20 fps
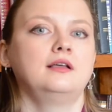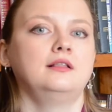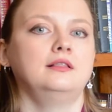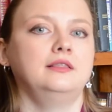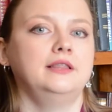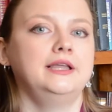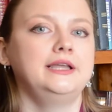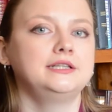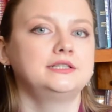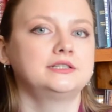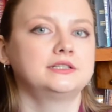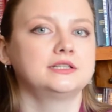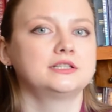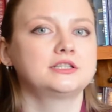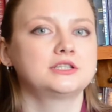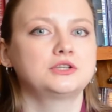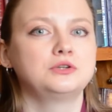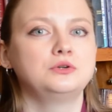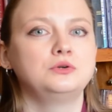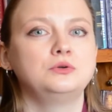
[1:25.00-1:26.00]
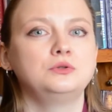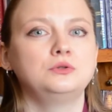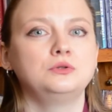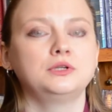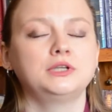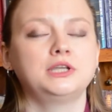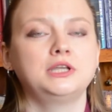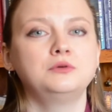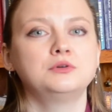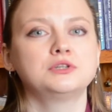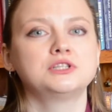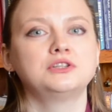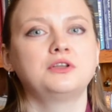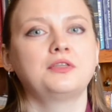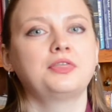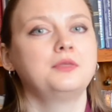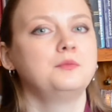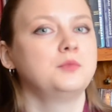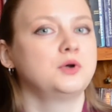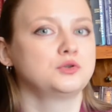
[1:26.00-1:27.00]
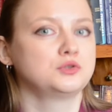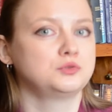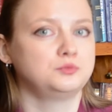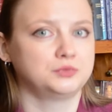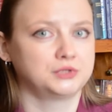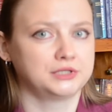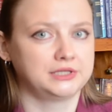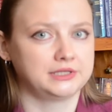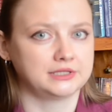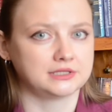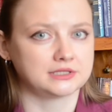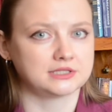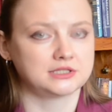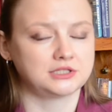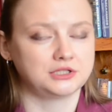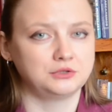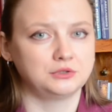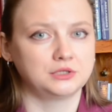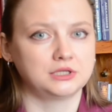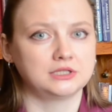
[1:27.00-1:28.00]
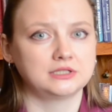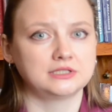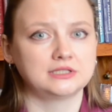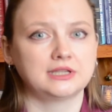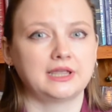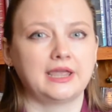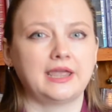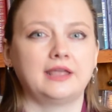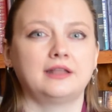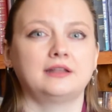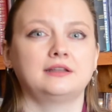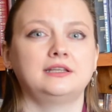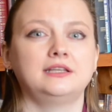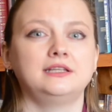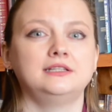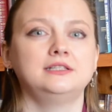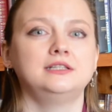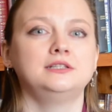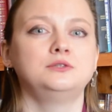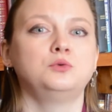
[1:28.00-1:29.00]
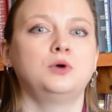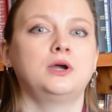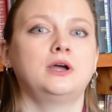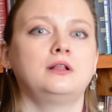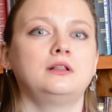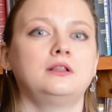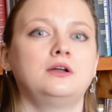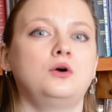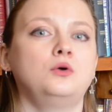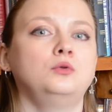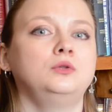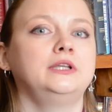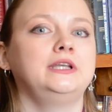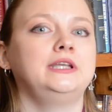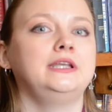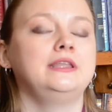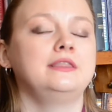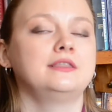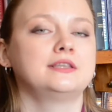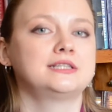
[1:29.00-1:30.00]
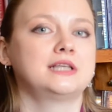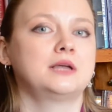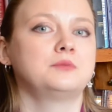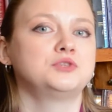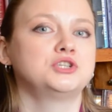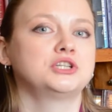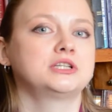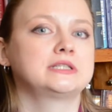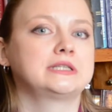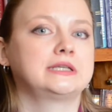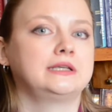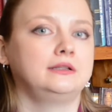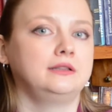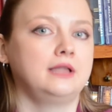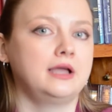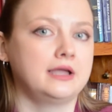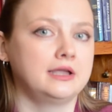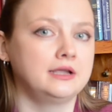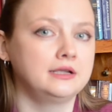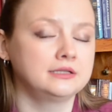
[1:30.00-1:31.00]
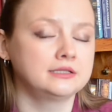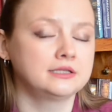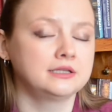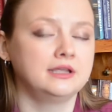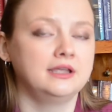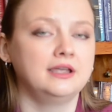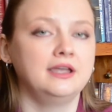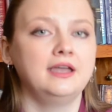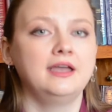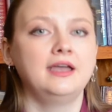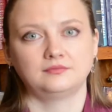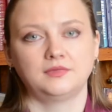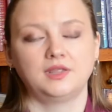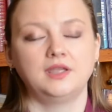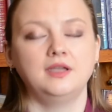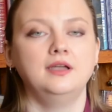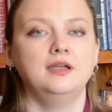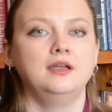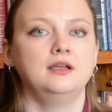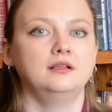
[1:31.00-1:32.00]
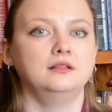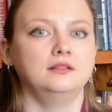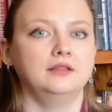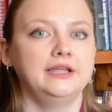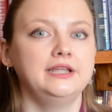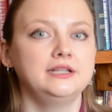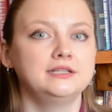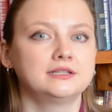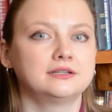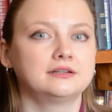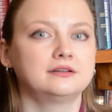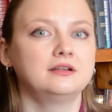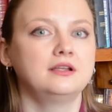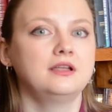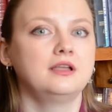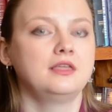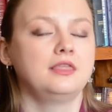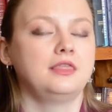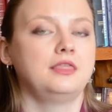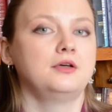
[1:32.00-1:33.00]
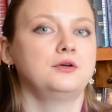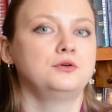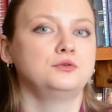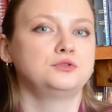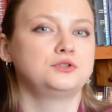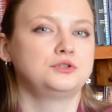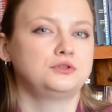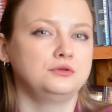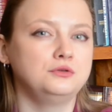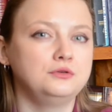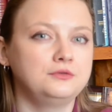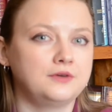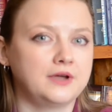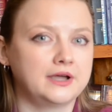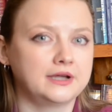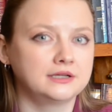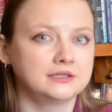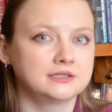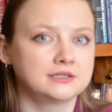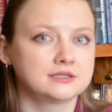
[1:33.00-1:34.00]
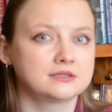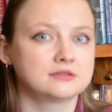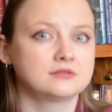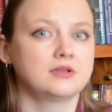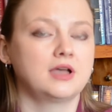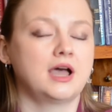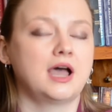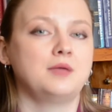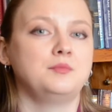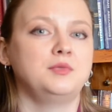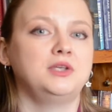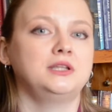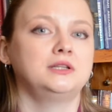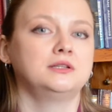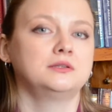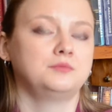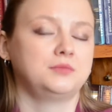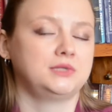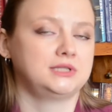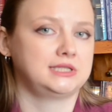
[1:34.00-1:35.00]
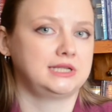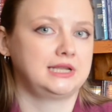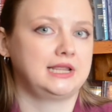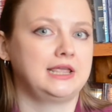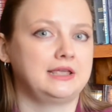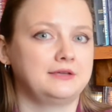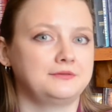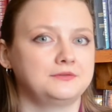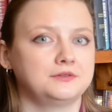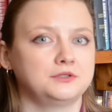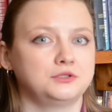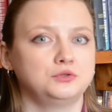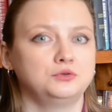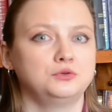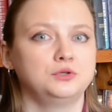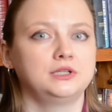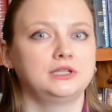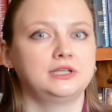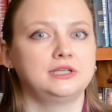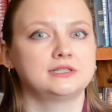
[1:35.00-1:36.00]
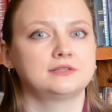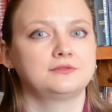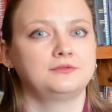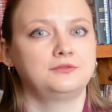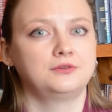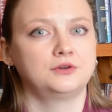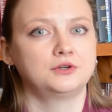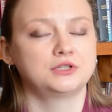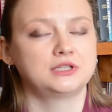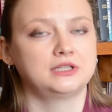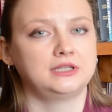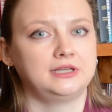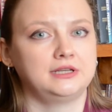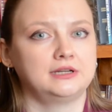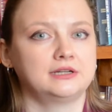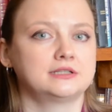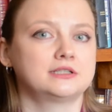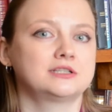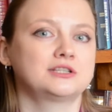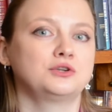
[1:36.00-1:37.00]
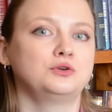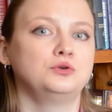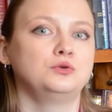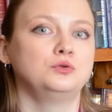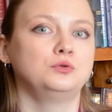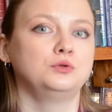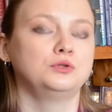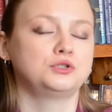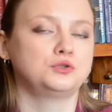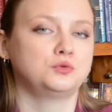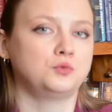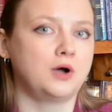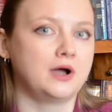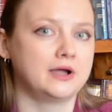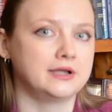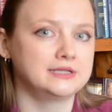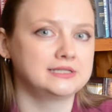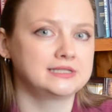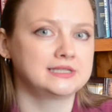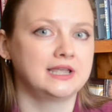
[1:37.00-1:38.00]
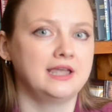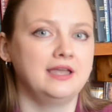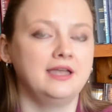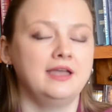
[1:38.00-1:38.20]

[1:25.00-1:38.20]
Later at school, he was not the most brilliant student and he did well only in the subjects he liked. Later, those two facts, Mendeleev doing his first year at school twice